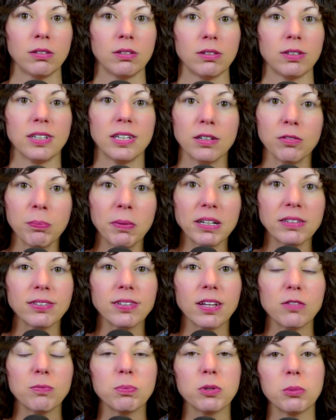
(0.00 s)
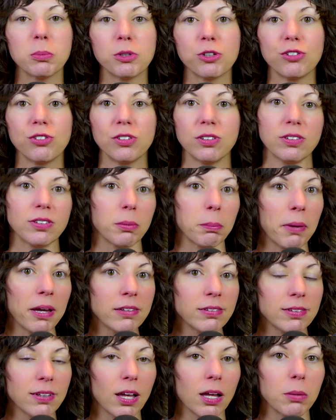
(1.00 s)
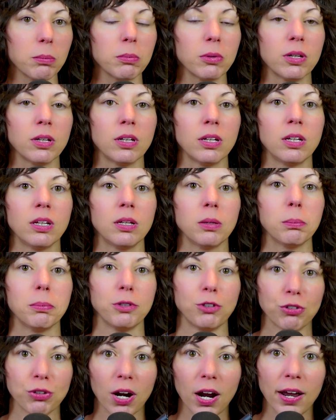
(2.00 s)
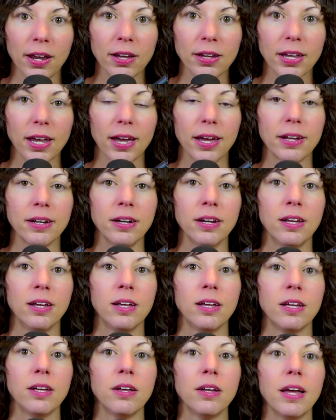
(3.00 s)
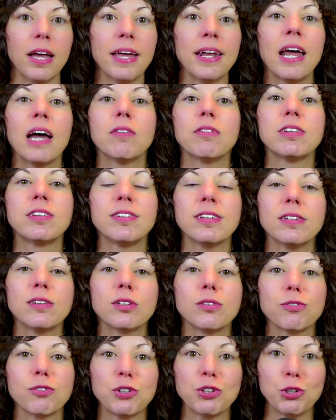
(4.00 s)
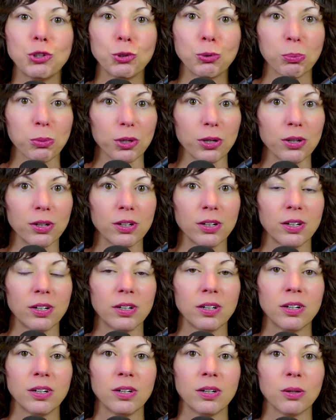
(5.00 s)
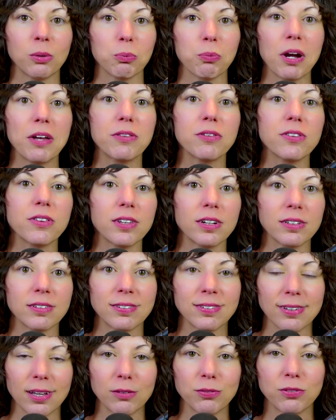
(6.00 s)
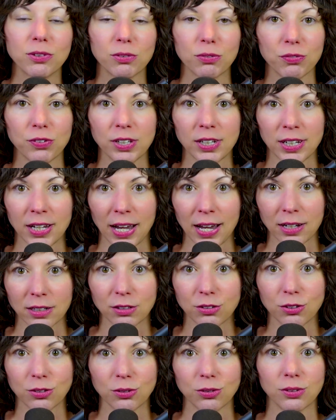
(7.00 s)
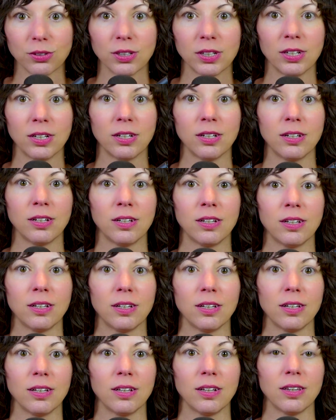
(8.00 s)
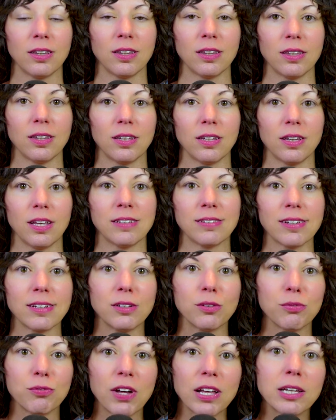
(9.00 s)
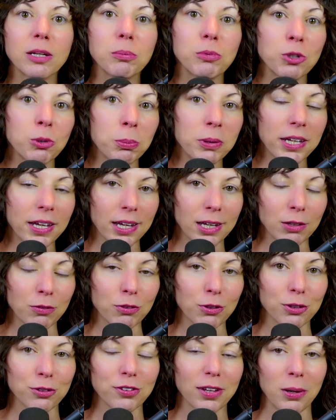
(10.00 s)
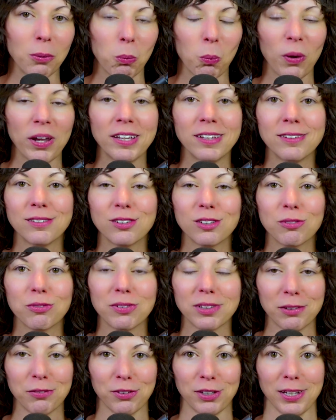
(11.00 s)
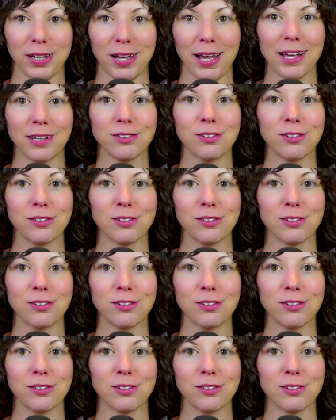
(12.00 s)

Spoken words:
to give myself permission to mess up, but try again, and have a sense of humor rather than a self-defeating attitude as I develop new behaviors and ways of living,